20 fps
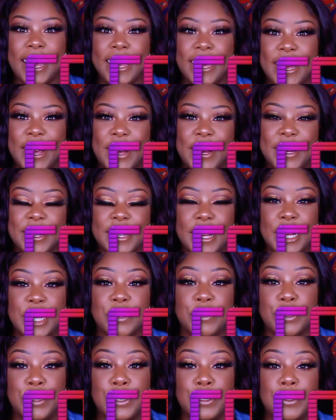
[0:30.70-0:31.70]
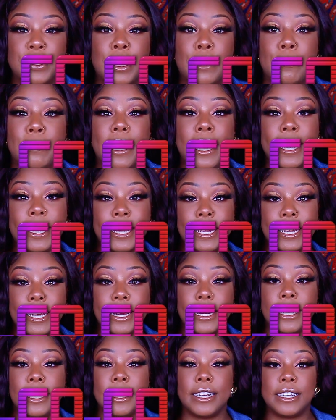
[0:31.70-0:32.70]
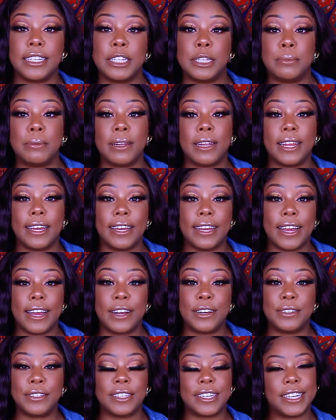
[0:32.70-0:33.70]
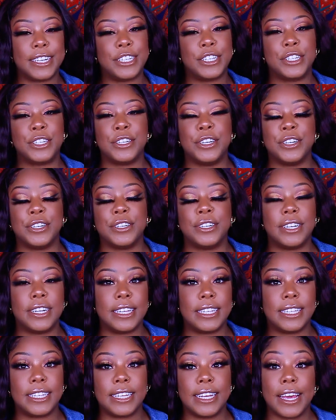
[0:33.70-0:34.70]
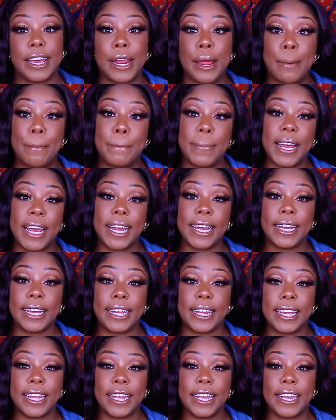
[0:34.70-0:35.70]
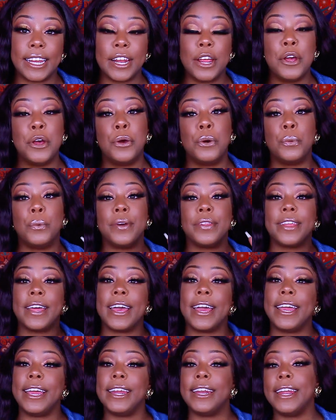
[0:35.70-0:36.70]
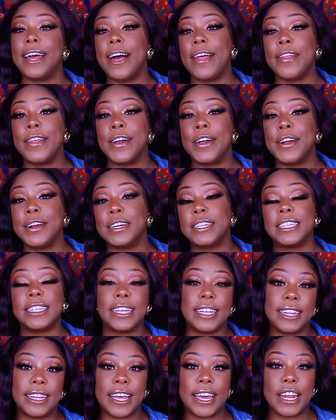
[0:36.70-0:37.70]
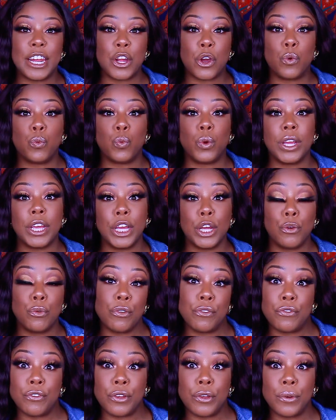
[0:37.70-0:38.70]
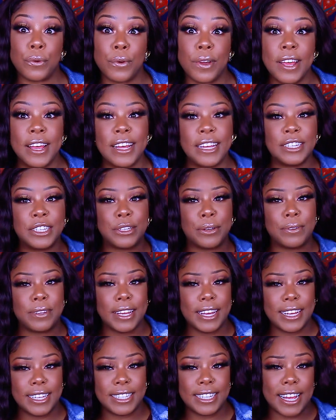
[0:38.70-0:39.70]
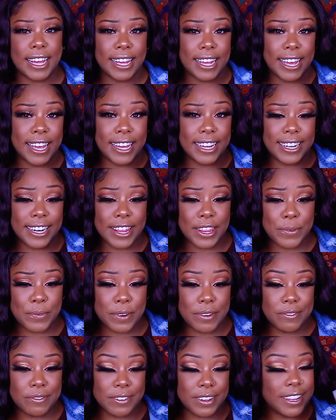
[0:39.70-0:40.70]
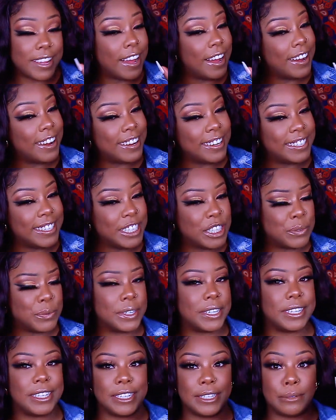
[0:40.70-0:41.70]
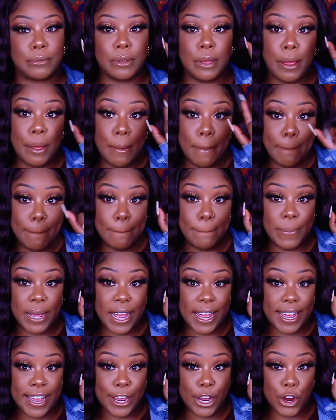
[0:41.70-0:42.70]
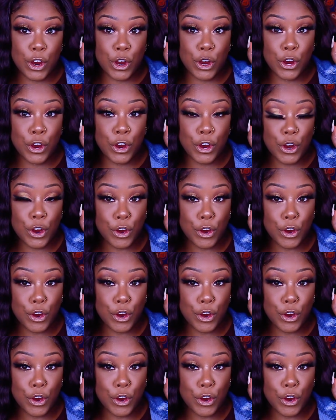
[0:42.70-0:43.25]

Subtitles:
Hey y'all, thanks for tuning back in to Nizzy's Playhouse. It's your girl Nizzy and I'm back again with another synthetic wig review. So yes, I got another one for y'all. This one is banger.